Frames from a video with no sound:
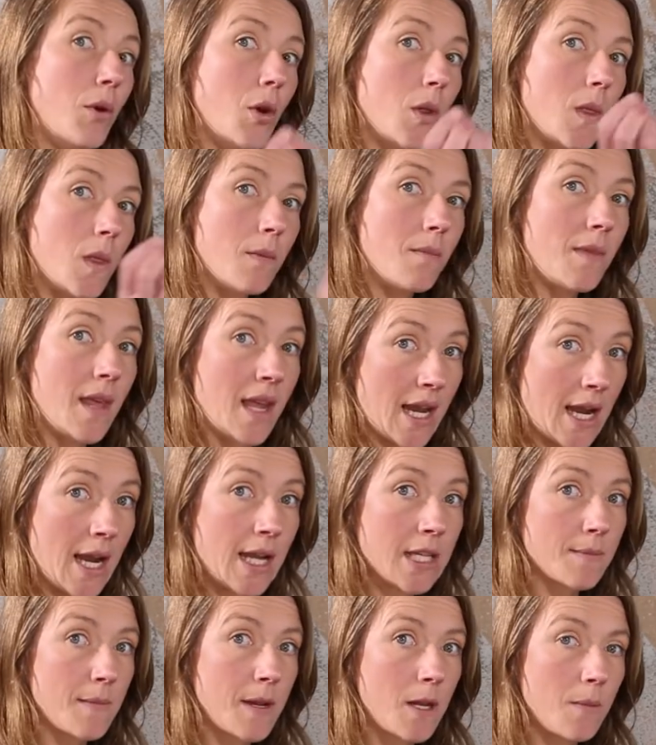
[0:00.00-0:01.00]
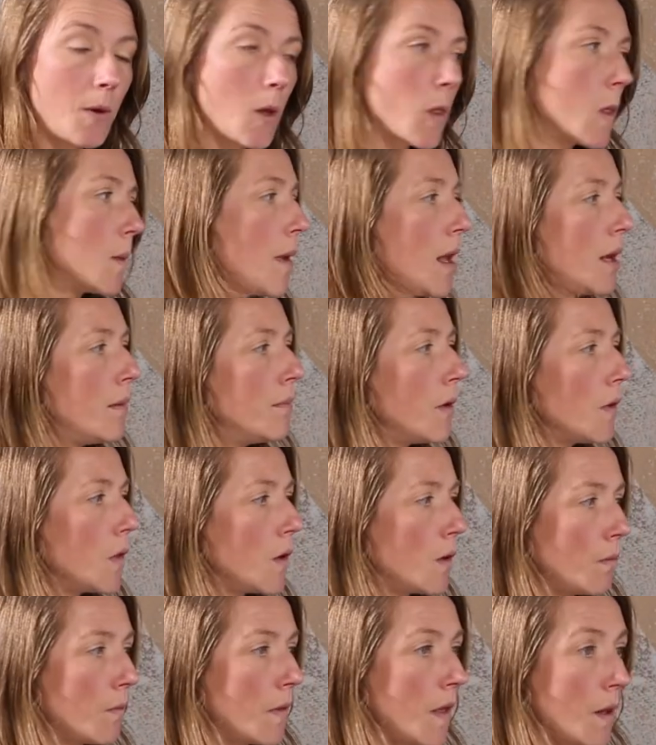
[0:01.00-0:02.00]
put they can ask me to put them in, but
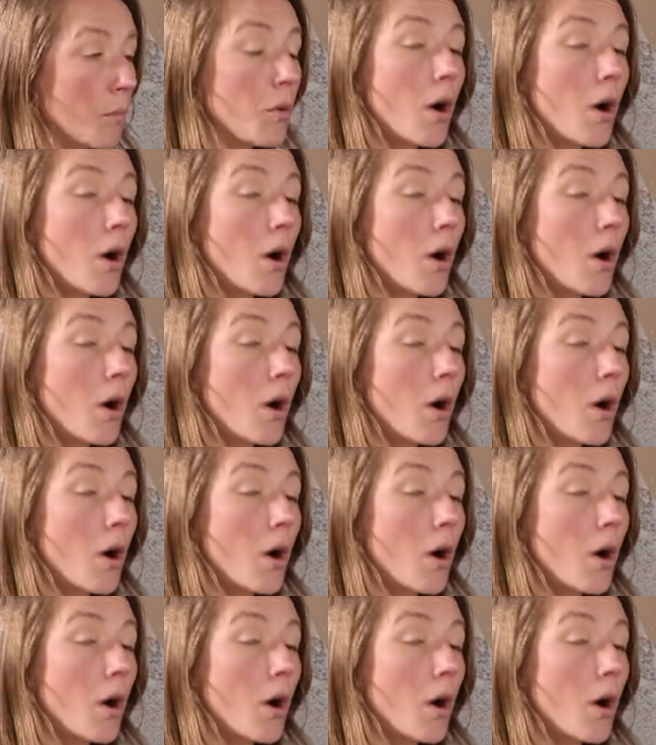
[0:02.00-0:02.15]
they'll